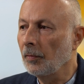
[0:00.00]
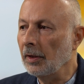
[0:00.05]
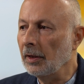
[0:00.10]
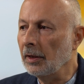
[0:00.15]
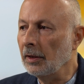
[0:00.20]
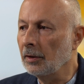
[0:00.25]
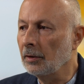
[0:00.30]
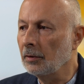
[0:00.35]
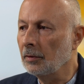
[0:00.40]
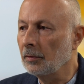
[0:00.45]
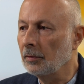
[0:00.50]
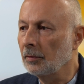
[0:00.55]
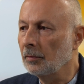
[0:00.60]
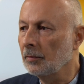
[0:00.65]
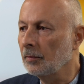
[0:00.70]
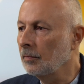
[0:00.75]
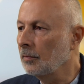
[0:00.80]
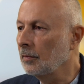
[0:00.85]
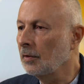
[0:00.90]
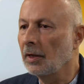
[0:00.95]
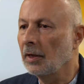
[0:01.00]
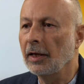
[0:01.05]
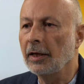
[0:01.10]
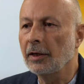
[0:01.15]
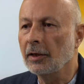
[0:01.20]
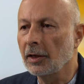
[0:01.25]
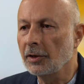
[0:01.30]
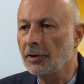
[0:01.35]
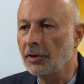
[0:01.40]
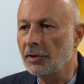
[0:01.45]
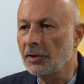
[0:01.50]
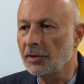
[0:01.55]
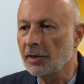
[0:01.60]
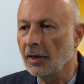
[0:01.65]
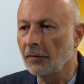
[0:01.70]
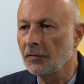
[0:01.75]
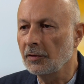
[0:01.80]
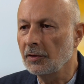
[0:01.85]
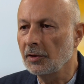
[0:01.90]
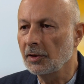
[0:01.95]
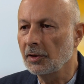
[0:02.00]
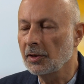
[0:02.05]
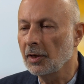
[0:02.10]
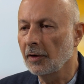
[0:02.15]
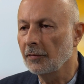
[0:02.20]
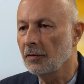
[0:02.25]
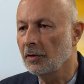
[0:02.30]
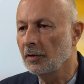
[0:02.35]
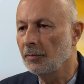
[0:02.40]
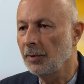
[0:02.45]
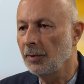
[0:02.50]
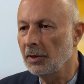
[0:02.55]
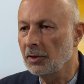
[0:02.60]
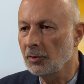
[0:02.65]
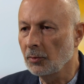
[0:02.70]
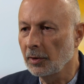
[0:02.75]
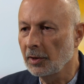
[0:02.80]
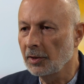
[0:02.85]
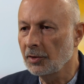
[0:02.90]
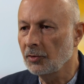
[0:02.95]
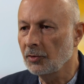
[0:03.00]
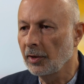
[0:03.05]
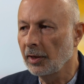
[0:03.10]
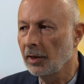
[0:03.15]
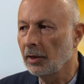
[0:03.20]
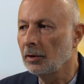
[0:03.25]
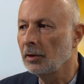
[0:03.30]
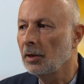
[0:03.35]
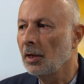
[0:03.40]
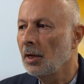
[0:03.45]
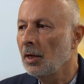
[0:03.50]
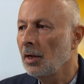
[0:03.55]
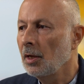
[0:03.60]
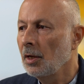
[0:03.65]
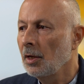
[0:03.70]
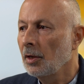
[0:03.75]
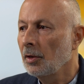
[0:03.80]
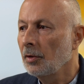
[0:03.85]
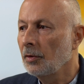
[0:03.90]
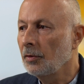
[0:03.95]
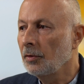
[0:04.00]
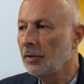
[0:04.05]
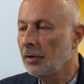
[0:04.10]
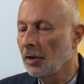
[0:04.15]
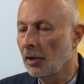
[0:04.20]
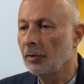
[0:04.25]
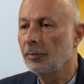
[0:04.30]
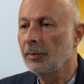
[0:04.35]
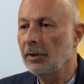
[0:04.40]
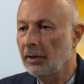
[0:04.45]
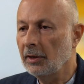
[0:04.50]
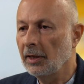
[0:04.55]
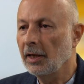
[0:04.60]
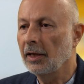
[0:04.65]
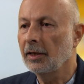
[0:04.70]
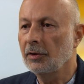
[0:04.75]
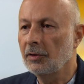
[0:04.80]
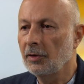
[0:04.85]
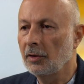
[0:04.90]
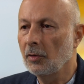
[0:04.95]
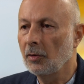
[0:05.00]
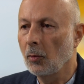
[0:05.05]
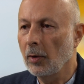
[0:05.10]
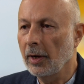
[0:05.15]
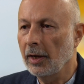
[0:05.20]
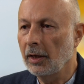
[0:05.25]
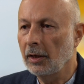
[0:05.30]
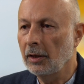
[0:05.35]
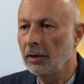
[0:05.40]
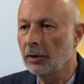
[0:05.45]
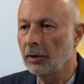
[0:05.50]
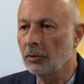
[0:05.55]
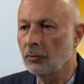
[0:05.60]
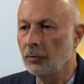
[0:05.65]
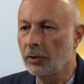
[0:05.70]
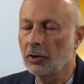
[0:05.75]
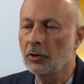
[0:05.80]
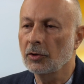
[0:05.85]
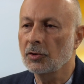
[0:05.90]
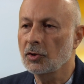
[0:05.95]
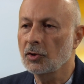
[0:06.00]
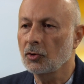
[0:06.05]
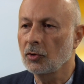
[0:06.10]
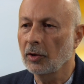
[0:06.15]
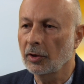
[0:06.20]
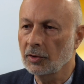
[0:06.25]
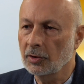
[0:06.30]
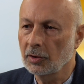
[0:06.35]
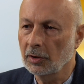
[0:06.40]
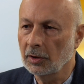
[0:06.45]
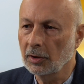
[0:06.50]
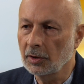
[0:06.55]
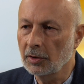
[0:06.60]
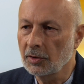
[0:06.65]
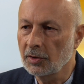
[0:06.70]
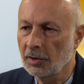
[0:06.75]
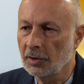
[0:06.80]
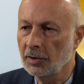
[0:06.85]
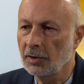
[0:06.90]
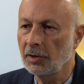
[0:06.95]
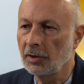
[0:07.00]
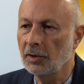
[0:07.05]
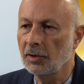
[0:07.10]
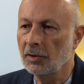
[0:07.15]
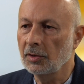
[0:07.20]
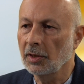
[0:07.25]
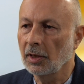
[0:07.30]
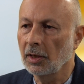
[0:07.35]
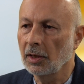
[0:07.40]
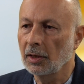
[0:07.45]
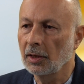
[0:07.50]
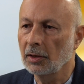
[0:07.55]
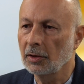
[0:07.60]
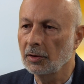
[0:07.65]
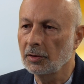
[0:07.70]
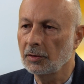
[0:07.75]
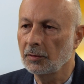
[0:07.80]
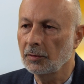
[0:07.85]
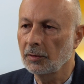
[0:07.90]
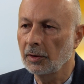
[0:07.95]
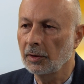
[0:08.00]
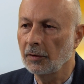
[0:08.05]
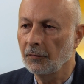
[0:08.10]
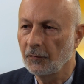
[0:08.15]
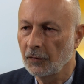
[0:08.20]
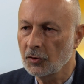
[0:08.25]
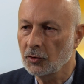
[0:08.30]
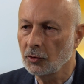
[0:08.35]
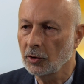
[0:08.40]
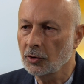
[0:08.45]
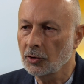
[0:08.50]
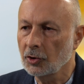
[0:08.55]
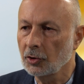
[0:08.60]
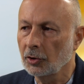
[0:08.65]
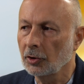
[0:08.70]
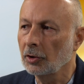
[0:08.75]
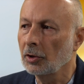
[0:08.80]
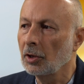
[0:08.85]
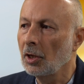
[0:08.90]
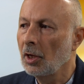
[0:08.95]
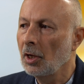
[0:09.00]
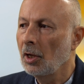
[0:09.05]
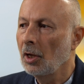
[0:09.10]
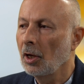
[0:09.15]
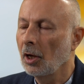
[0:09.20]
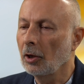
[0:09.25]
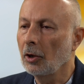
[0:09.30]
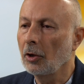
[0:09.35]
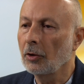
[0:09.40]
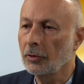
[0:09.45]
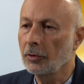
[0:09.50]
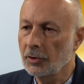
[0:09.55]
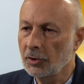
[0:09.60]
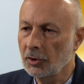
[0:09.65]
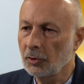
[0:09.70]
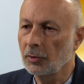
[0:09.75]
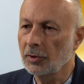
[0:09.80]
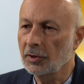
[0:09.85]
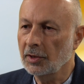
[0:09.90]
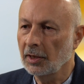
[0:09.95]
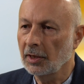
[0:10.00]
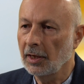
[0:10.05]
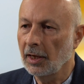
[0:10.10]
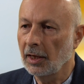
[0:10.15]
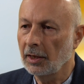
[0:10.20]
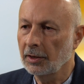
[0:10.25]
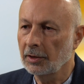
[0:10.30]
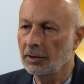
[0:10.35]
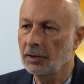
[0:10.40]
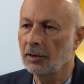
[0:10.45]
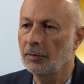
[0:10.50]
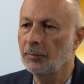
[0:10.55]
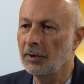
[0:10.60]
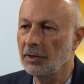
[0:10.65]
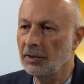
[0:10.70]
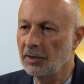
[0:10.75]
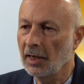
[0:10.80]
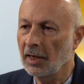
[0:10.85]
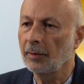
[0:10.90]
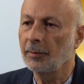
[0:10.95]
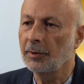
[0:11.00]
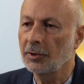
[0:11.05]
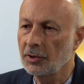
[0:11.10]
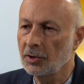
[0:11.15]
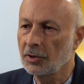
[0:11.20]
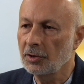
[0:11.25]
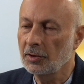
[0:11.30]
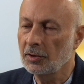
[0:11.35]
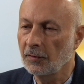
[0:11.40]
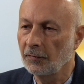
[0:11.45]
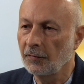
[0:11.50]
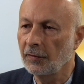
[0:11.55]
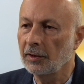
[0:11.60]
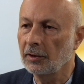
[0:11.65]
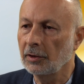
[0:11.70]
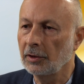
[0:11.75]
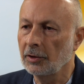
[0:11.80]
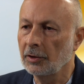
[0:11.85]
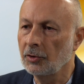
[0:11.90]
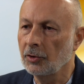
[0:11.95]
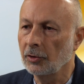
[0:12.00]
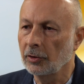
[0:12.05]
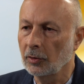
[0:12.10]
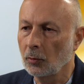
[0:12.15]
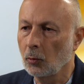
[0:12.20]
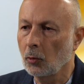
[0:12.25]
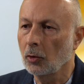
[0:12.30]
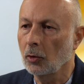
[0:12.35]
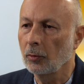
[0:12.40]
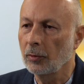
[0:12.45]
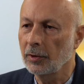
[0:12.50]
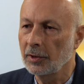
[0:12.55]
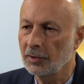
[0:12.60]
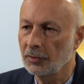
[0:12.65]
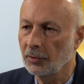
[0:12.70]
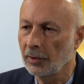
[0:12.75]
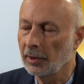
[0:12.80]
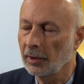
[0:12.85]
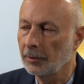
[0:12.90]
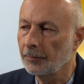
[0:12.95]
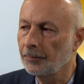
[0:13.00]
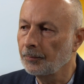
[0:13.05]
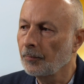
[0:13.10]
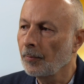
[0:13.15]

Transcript: In the late 1970s, after the peace with Israel, the army led the way in reconstructing cities and infrastructure along the Suez Canal that had been damaged severely during the war with Israel.